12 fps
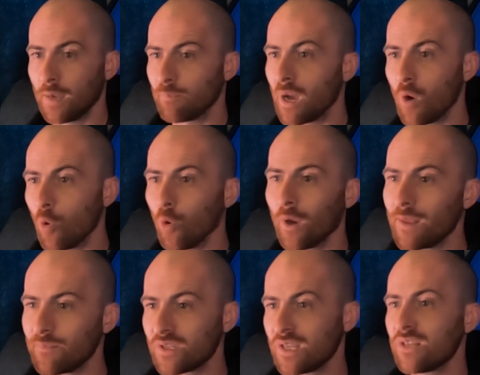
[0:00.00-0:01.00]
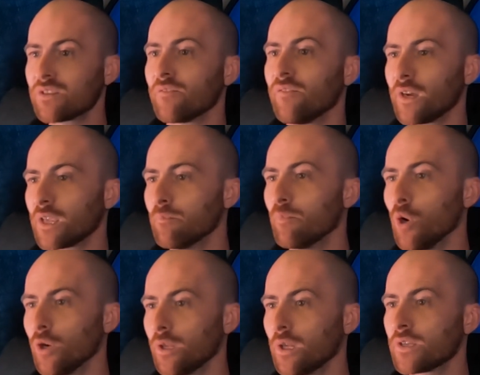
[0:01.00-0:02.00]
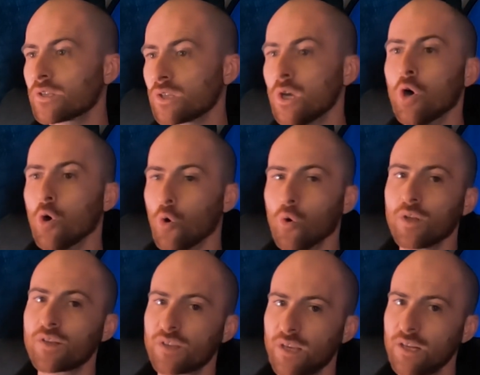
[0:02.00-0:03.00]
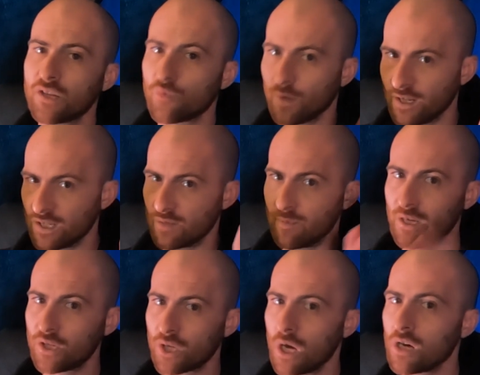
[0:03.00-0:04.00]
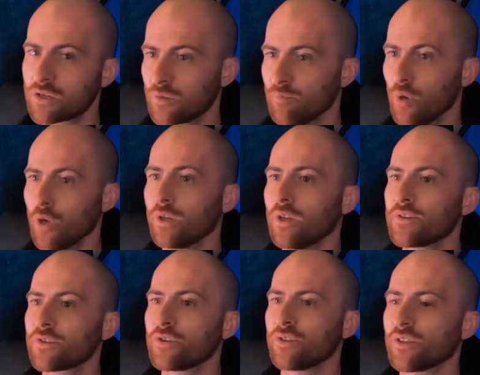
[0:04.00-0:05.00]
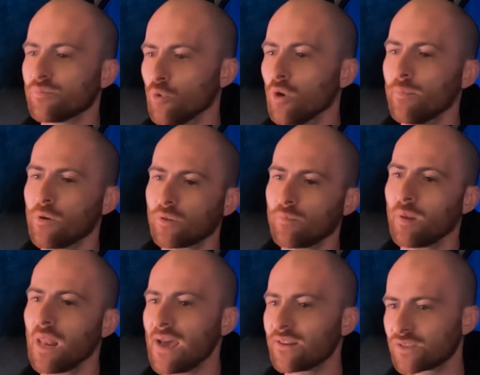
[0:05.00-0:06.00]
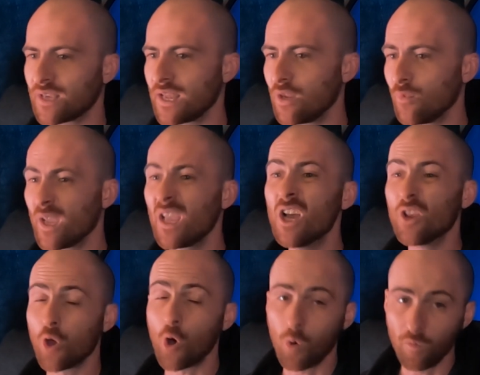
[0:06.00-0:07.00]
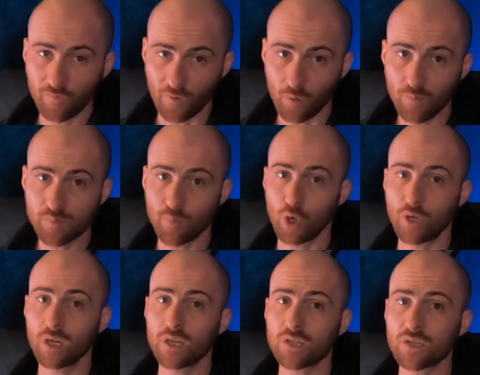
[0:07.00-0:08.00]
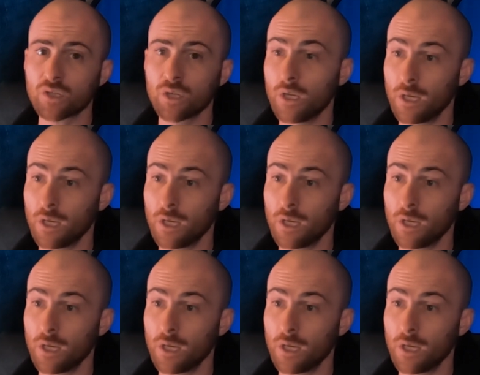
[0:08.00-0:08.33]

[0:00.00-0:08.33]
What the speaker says: But all them scenes are fucking pointless. All the scenes with the space sharks are pointless because it's more about the plants anyway. The whole film's pointless.